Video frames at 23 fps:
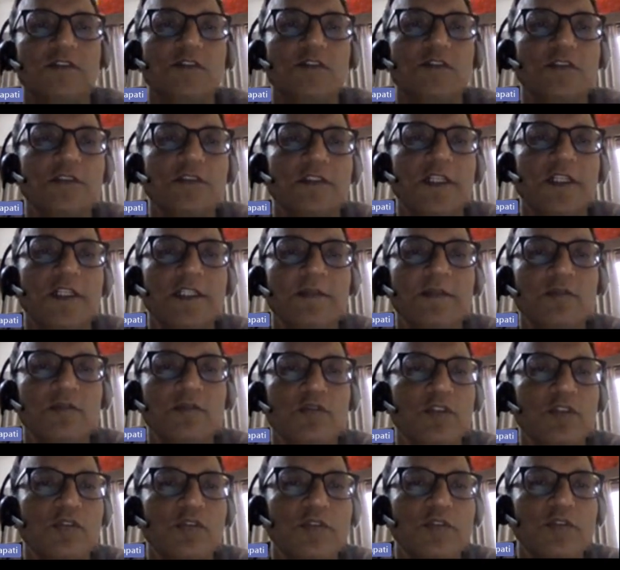So I am
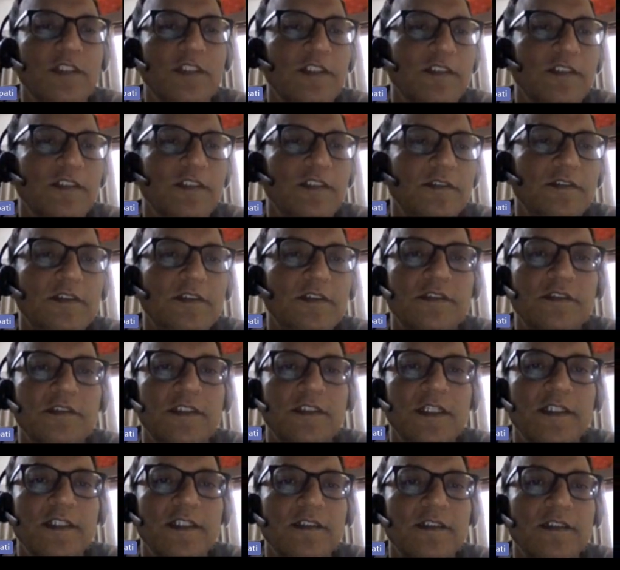going over here
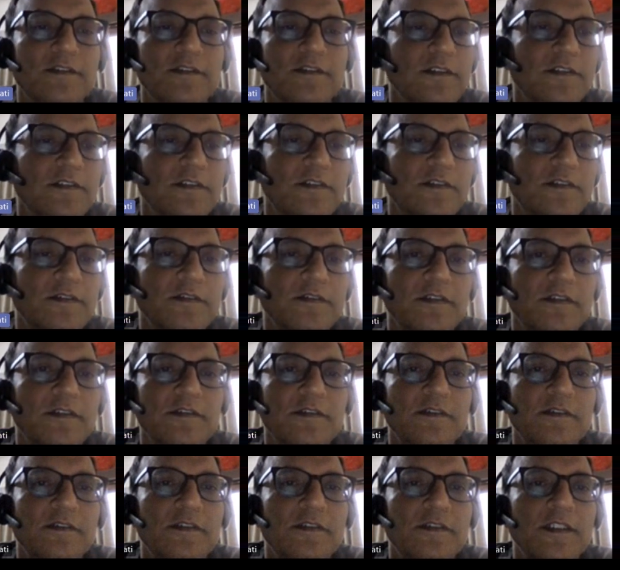and
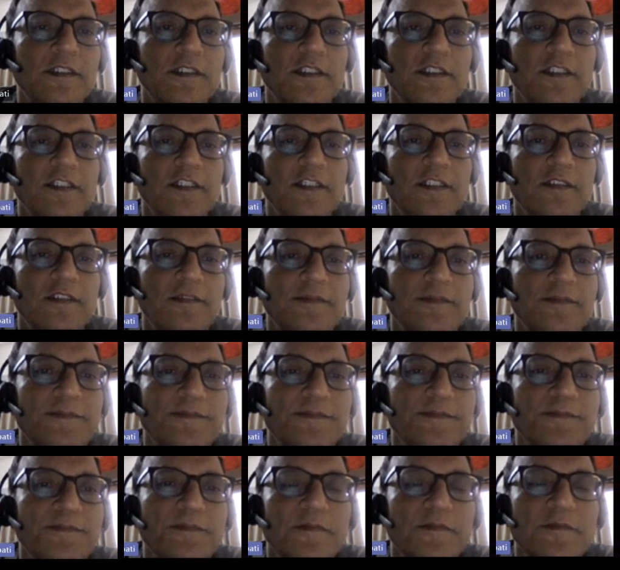I create a
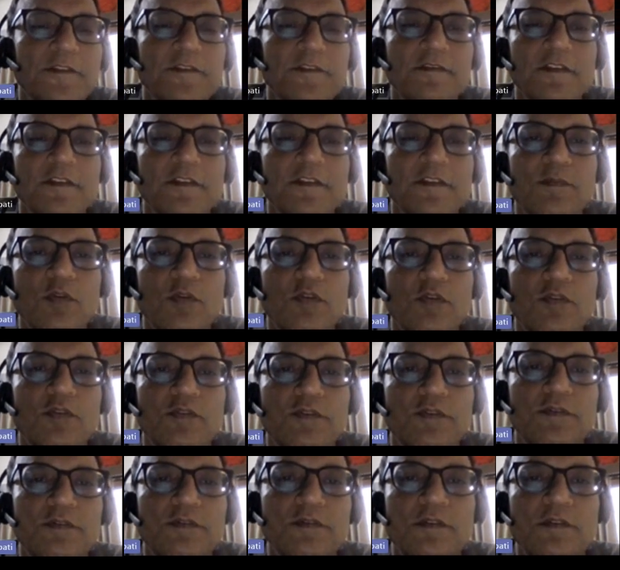one flow,
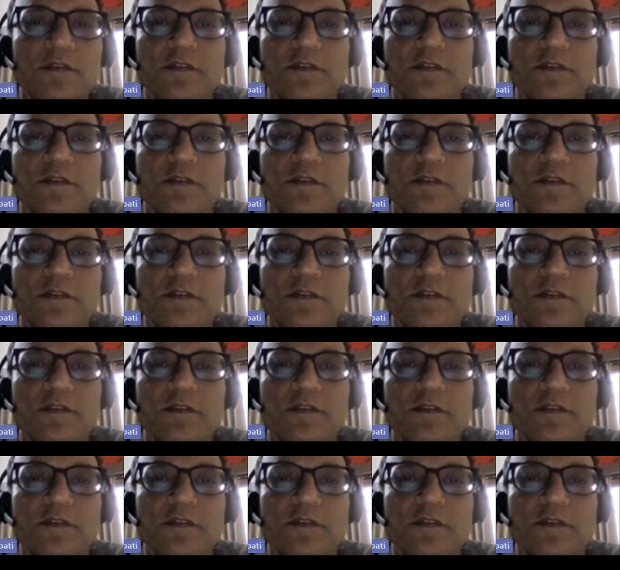